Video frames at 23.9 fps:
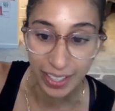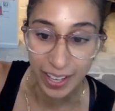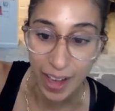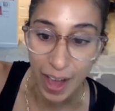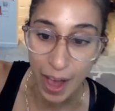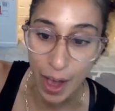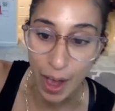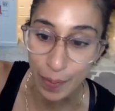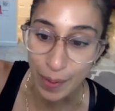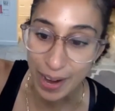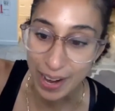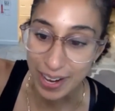
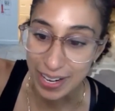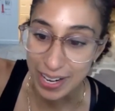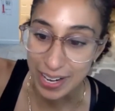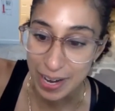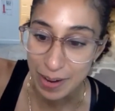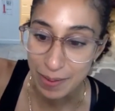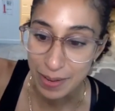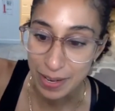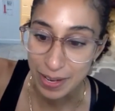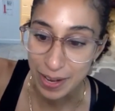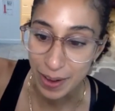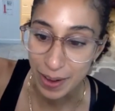All right, here
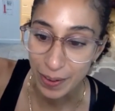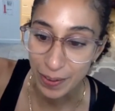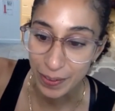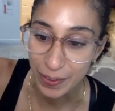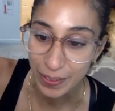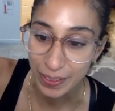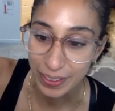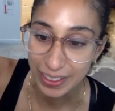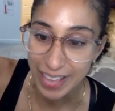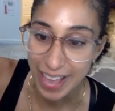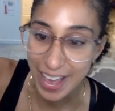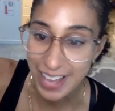we go.
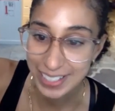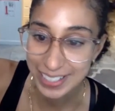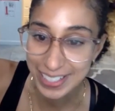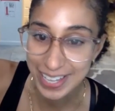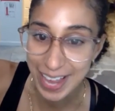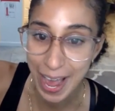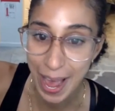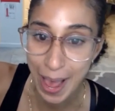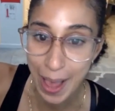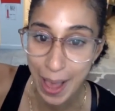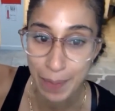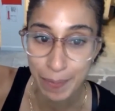Last
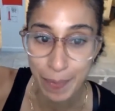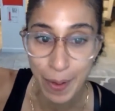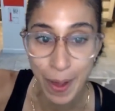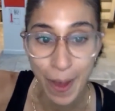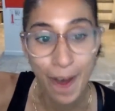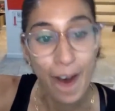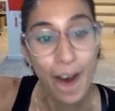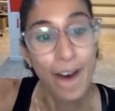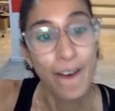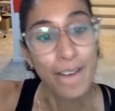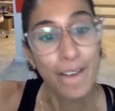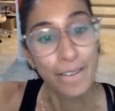time,
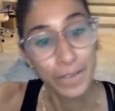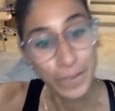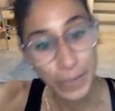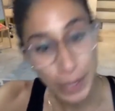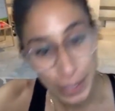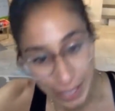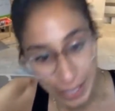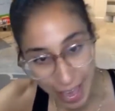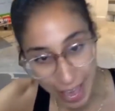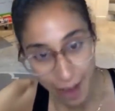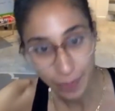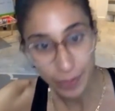
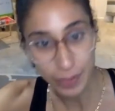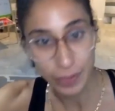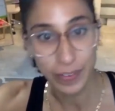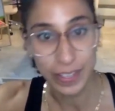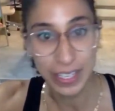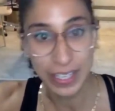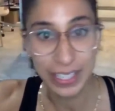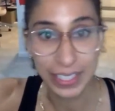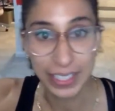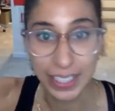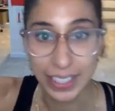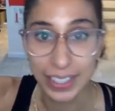full out with
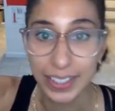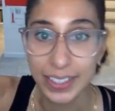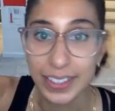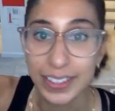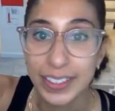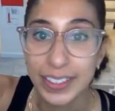feeling.